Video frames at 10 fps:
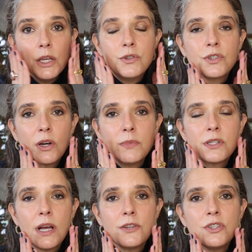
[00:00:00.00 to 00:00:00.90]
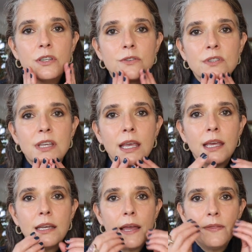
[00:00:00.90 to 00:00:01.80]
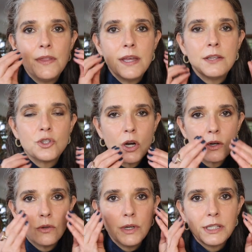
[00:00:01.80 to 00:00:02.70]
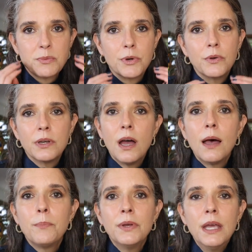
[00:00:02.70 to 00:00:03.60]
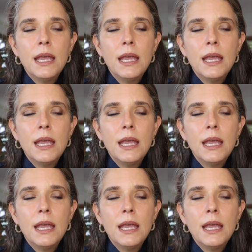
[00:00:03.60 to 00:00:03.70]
you start massaging your skin, and then the charcoal gets broken up,